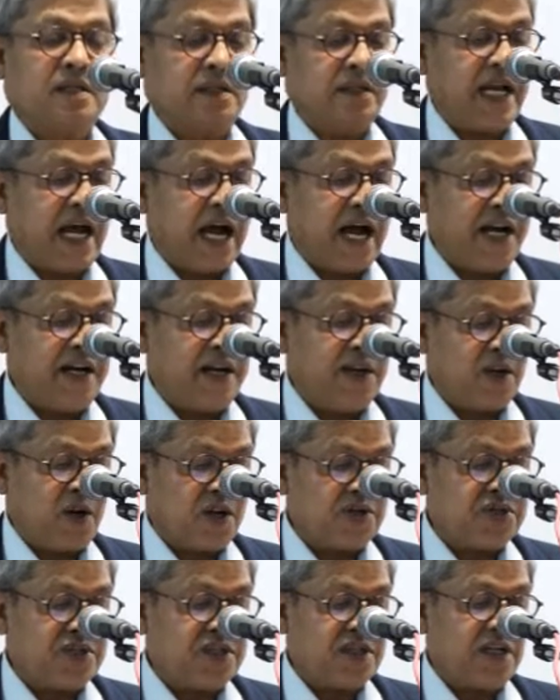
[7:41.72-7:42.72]
the
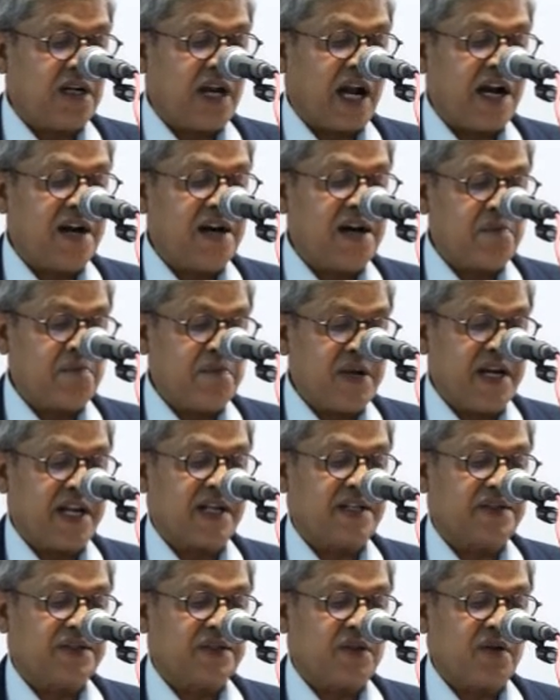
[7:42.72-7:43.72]
ideological
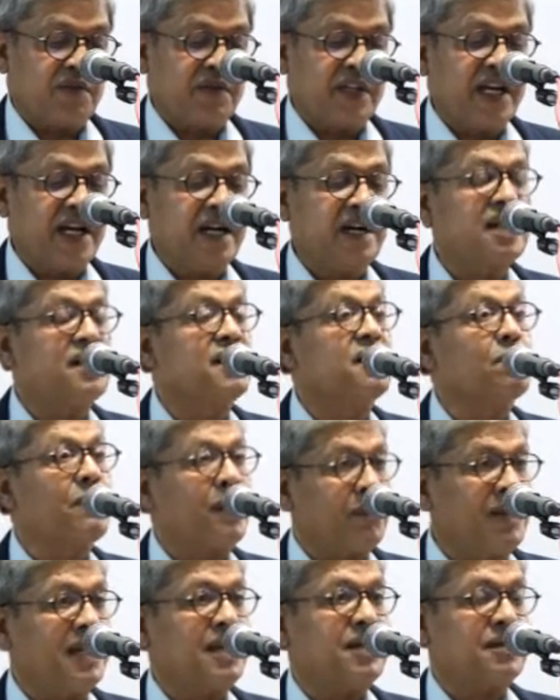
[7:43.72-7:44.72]
underpinnings of the Indian
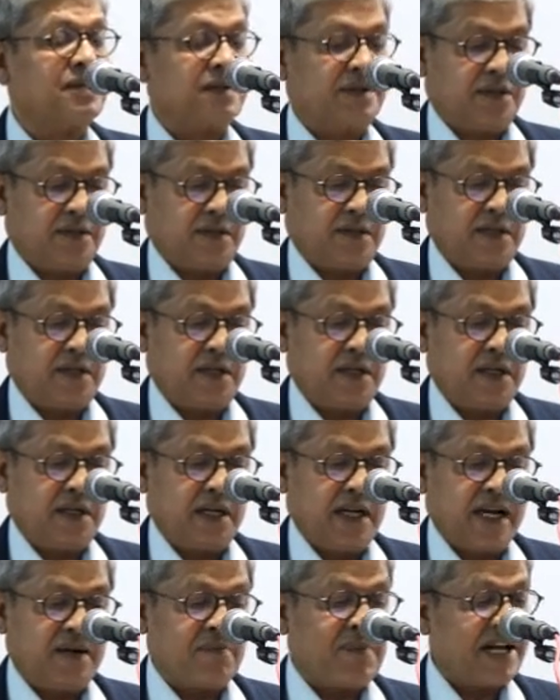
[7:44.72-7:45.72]
Republic,
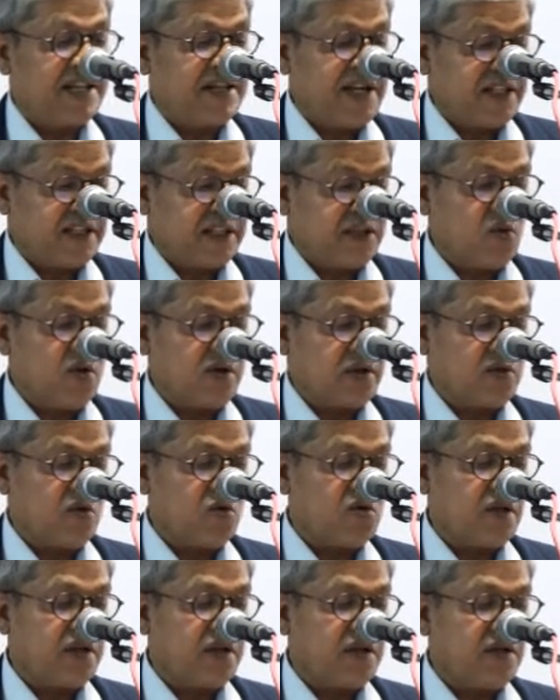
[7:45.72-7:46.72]
and by that
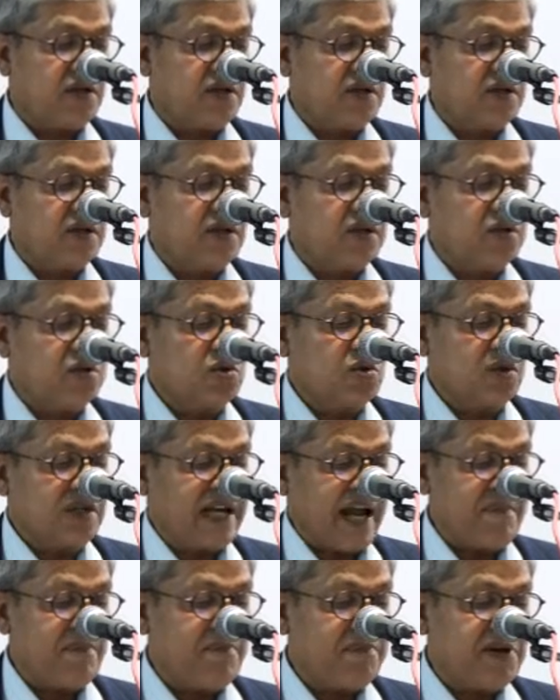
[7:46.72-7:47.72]
token to
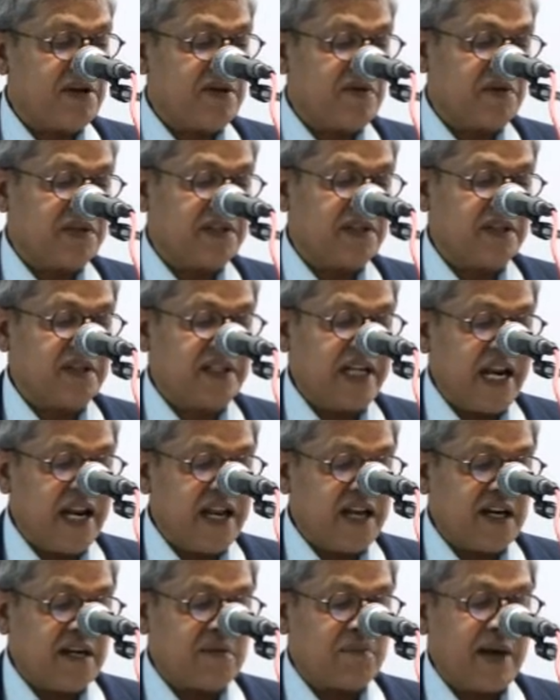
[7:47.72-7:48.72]
tamper with the
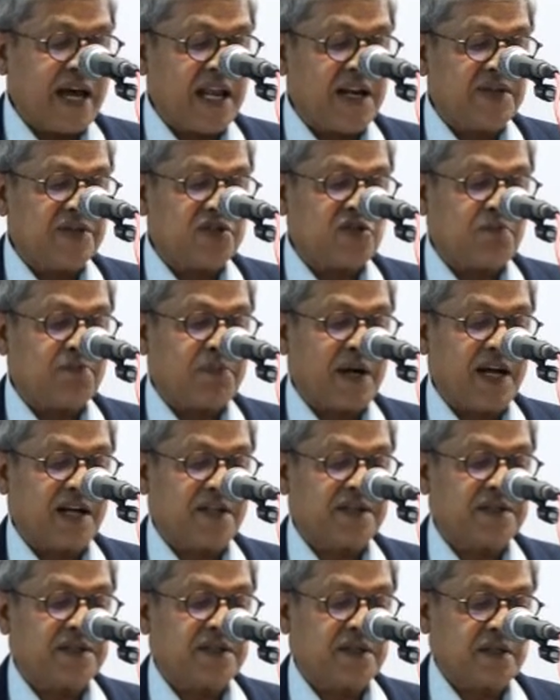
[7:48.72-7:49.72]
delicate balance of
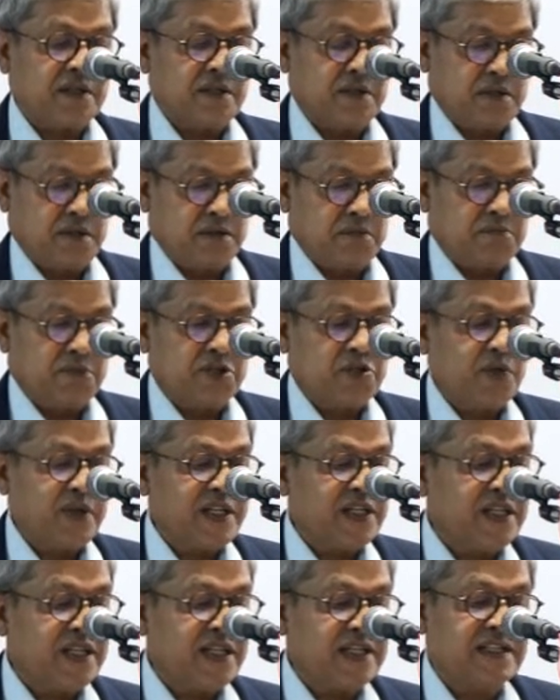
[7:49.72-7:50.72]
powers
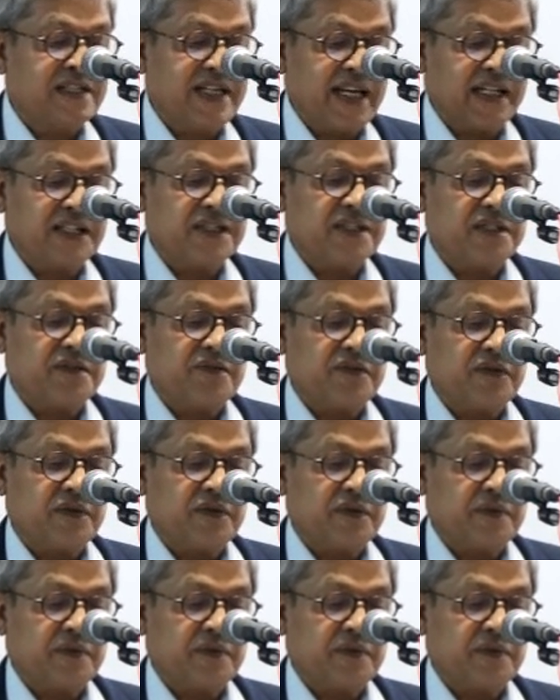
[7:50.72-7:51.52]
between the executive